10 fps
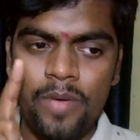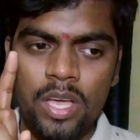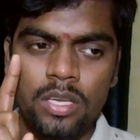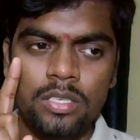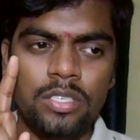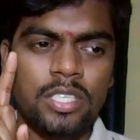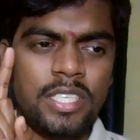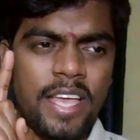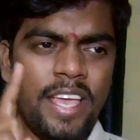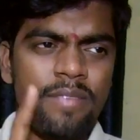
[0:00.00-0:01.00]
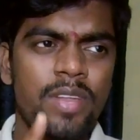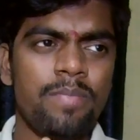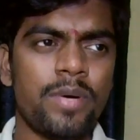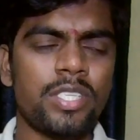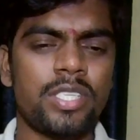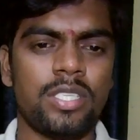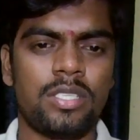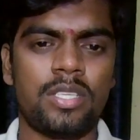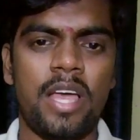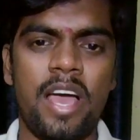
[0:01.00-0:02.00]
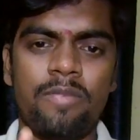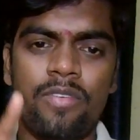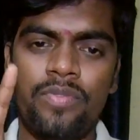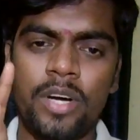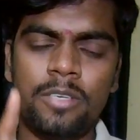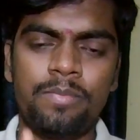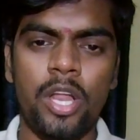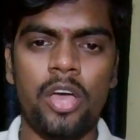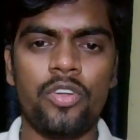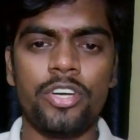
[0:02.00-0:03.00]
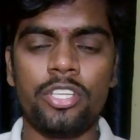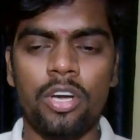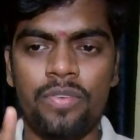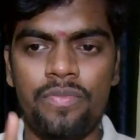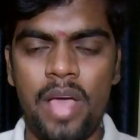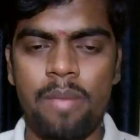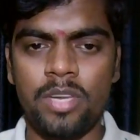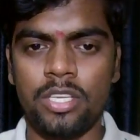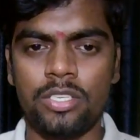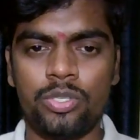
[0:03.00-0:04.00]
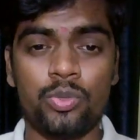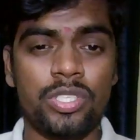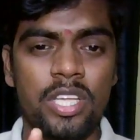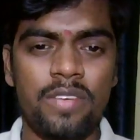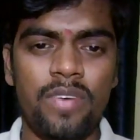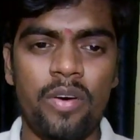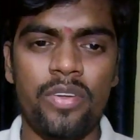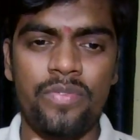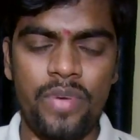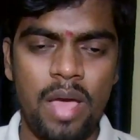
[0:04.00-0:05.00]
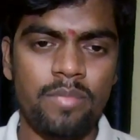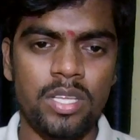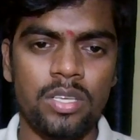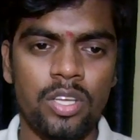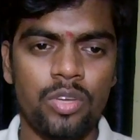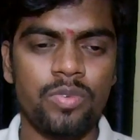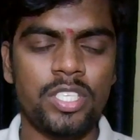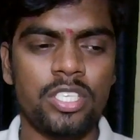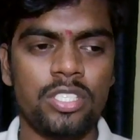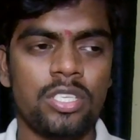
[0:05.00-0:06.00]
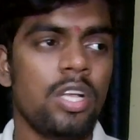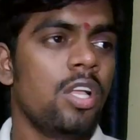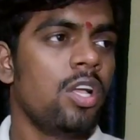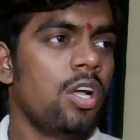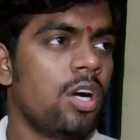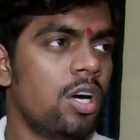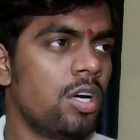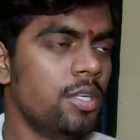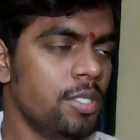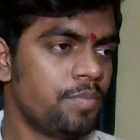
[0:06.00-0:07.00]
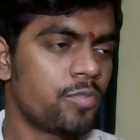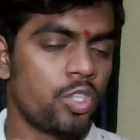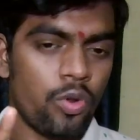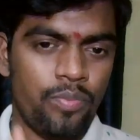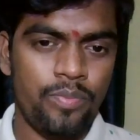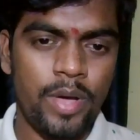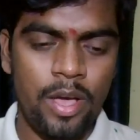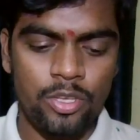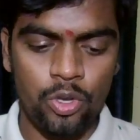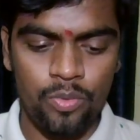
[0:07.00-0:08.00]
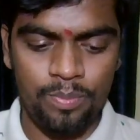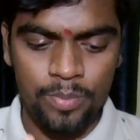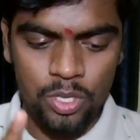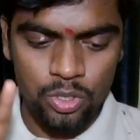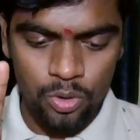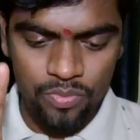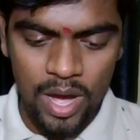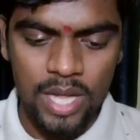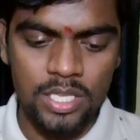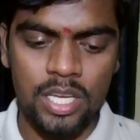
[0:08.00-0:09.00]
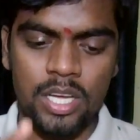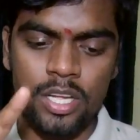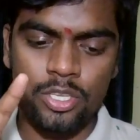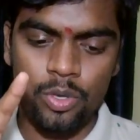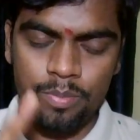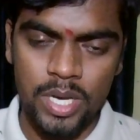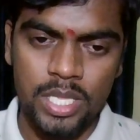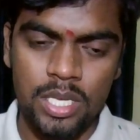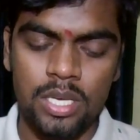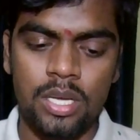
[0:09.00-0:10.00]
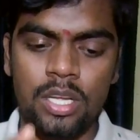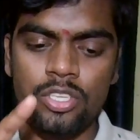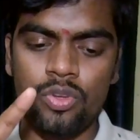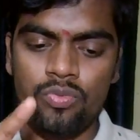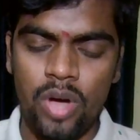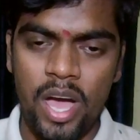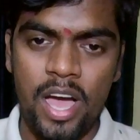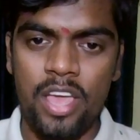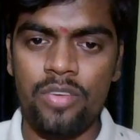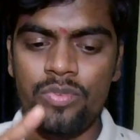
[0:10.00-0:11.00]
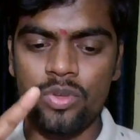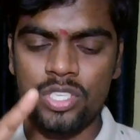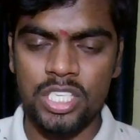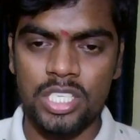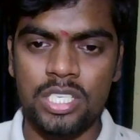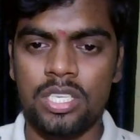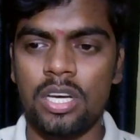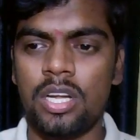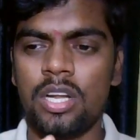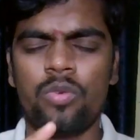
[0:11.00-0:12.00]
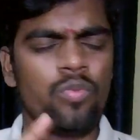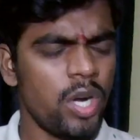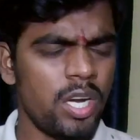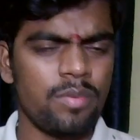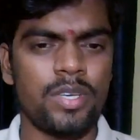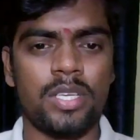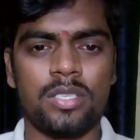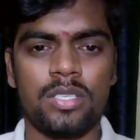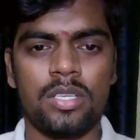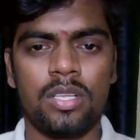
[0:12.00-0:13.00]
every person have a first priority of family, to save our family, which is your father, your mother, your wife, your sister, whatever.